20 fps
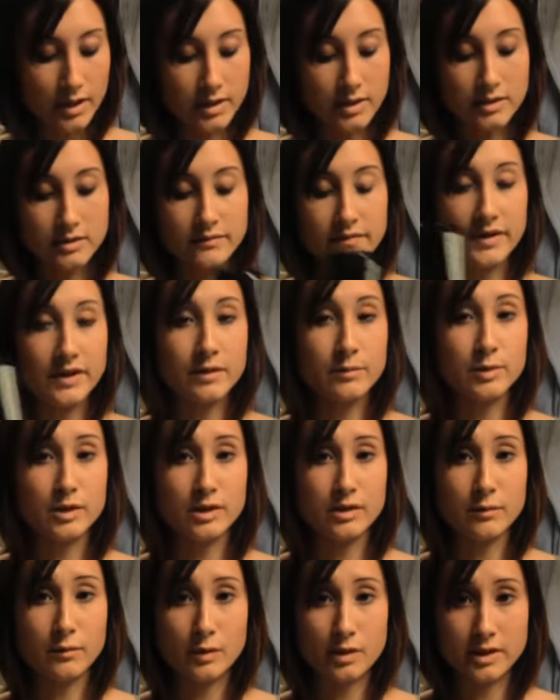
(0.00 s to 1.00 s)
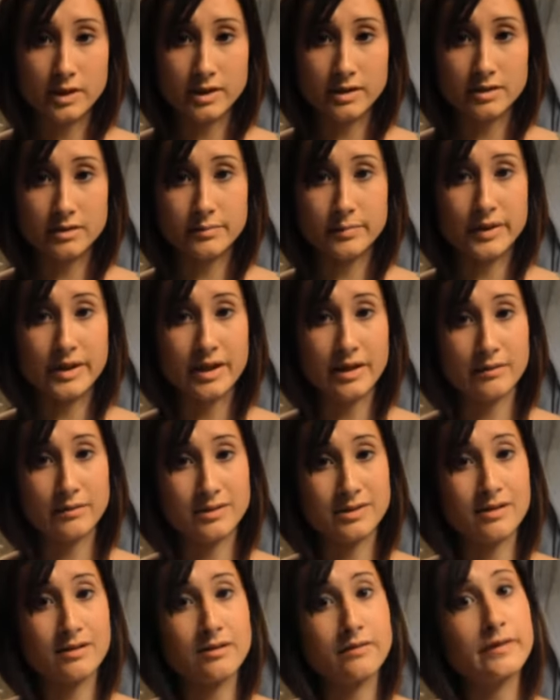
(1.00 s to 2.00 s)
It is available in a 1-inch, but that
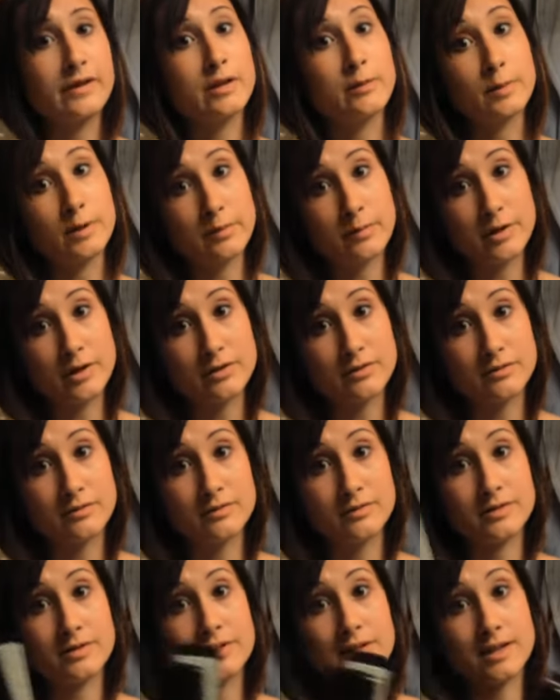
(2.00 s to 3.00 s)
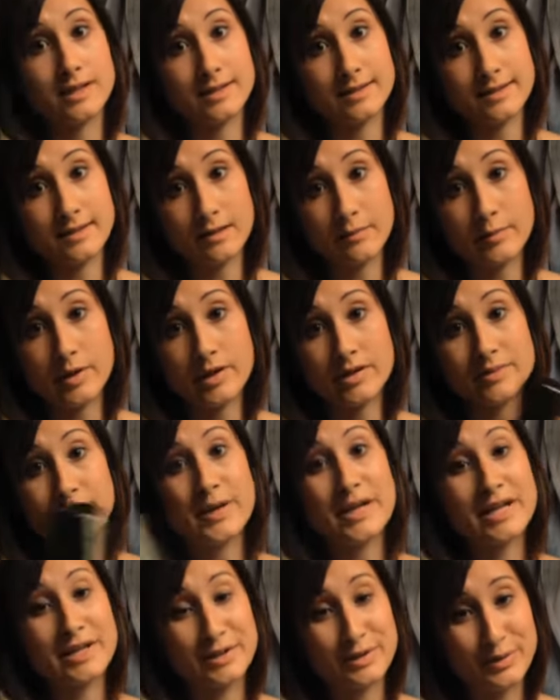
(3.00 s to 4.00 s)
was not available at Marshall's, and like I said, I'm not
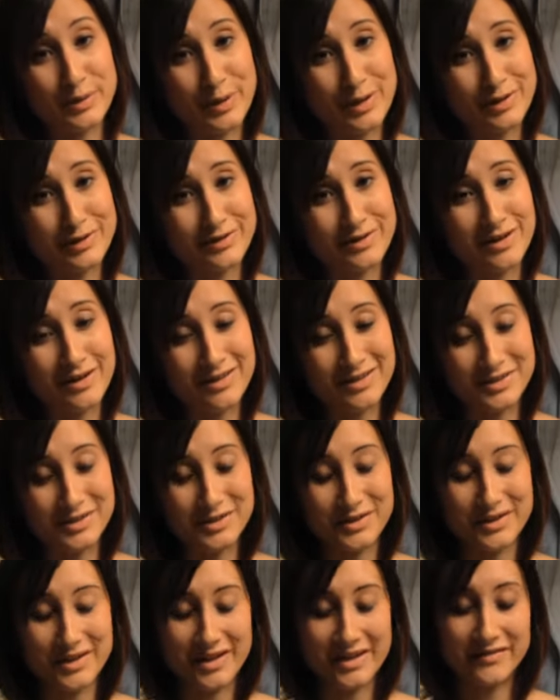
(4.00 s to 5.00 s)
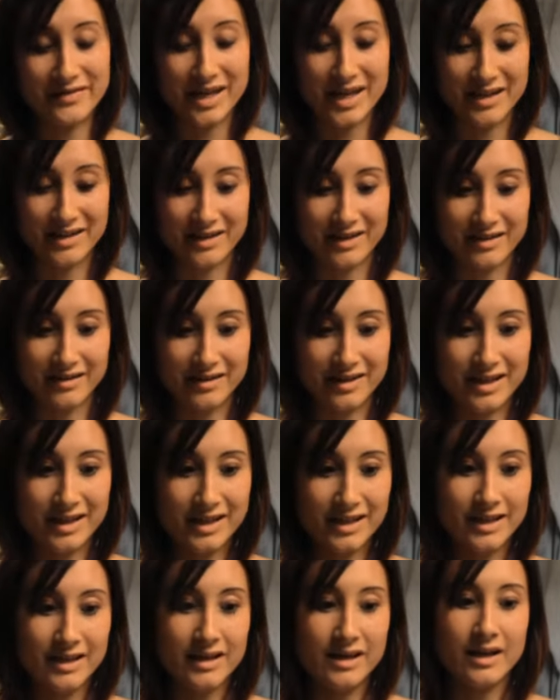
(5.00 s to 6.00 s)
spending $200 on a flat iron,
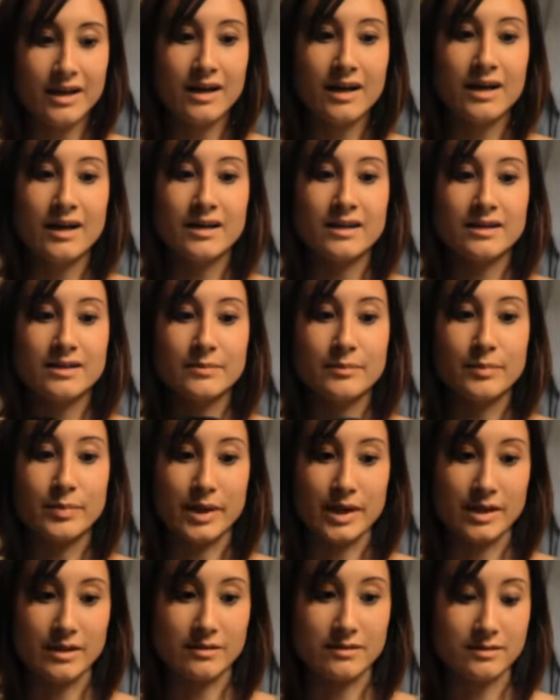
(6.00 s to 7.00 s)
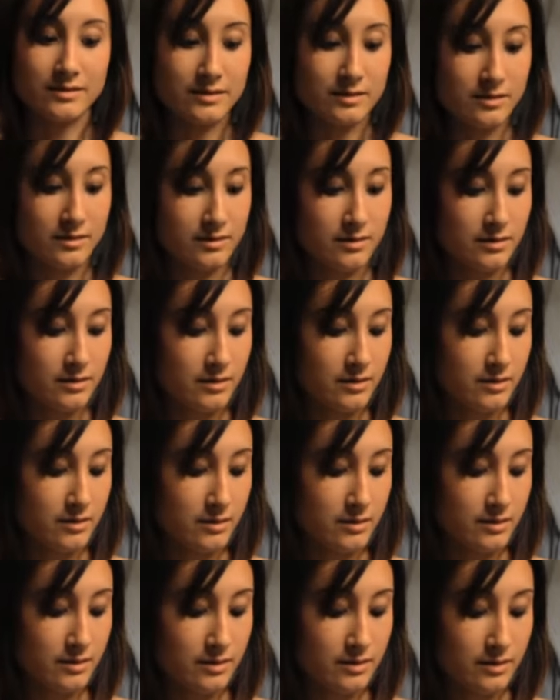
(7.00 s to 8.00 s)
but
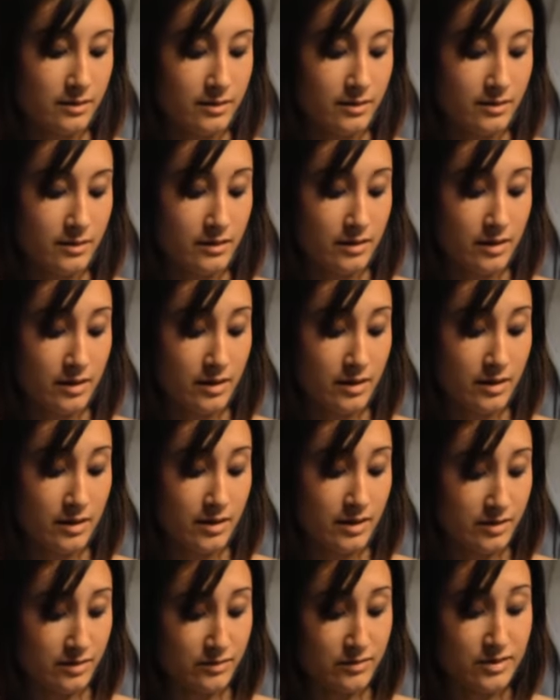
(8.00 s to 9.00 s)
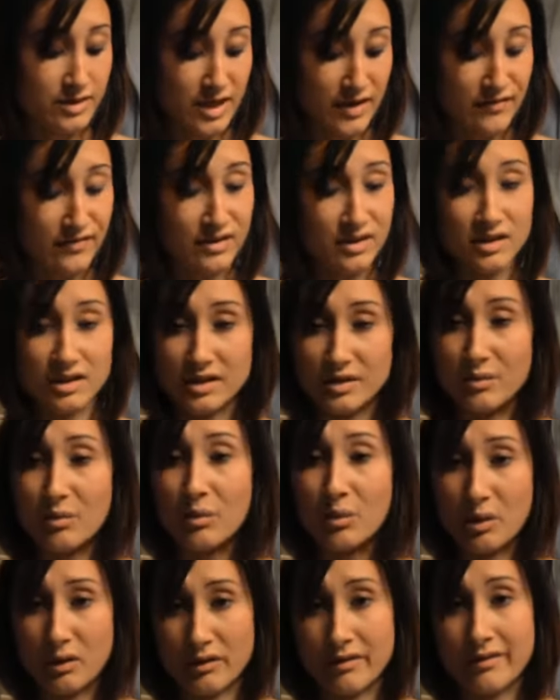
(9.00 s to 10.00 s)
it is definitely
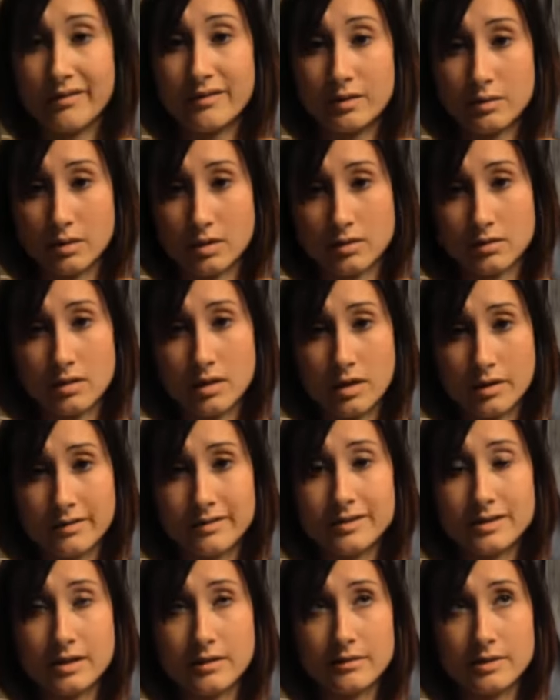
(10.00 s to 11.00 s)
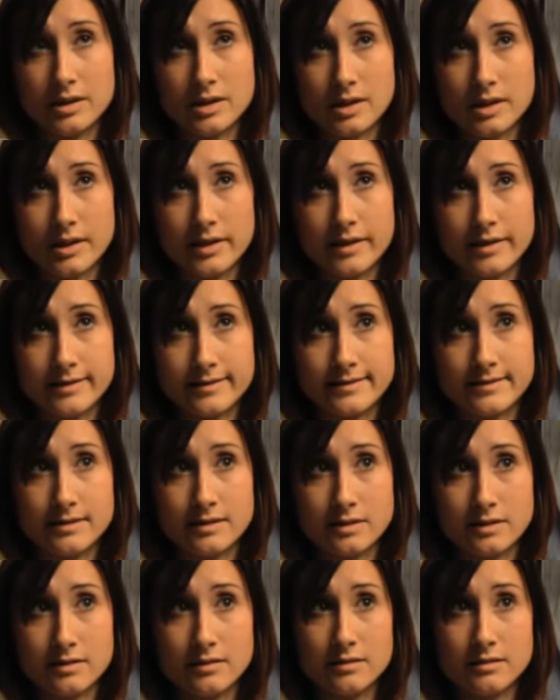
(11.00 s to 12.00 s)
worth $200, I would say.
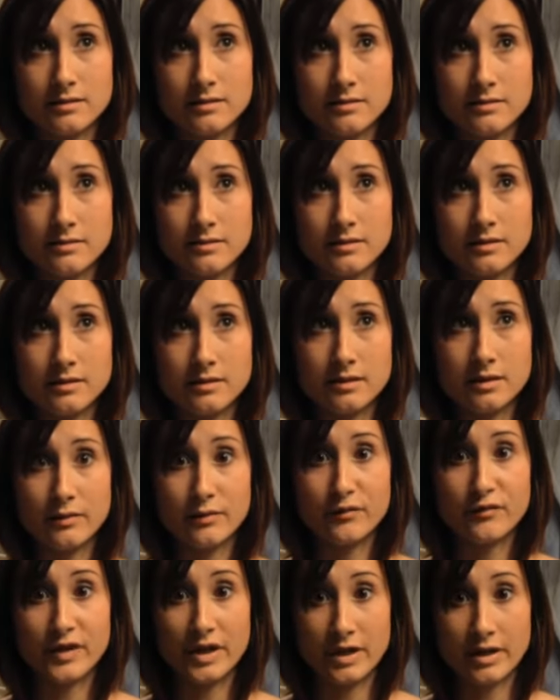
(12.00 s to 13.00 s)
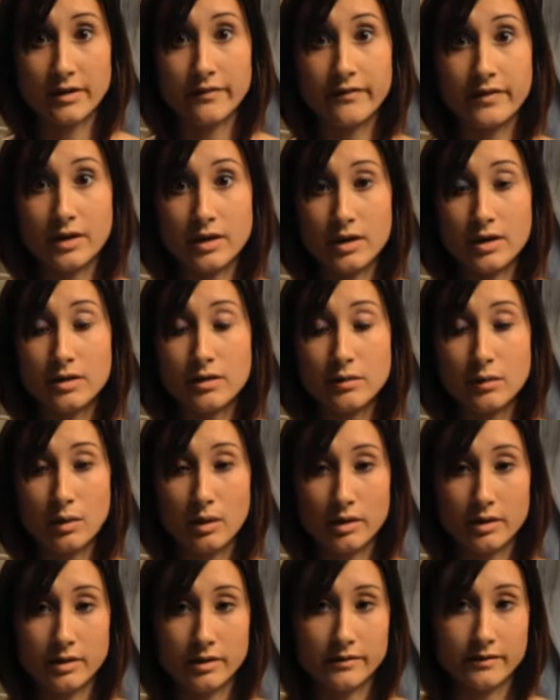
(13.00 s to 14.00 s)
It's very, very good
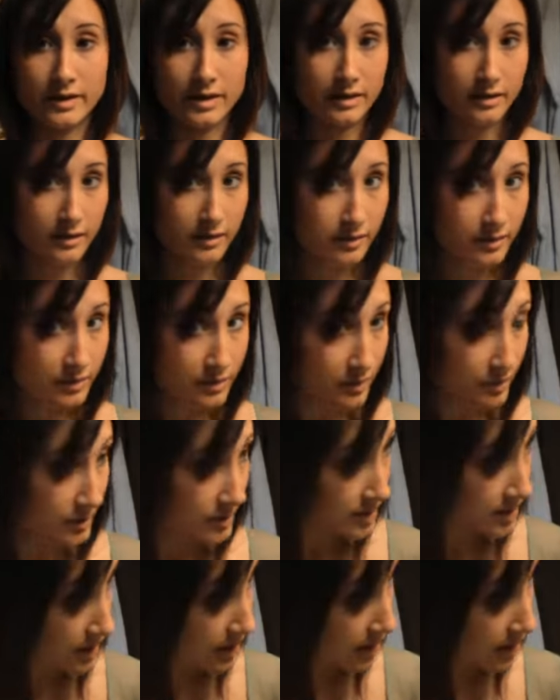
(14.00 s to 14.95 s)
quality flat iron. And as you can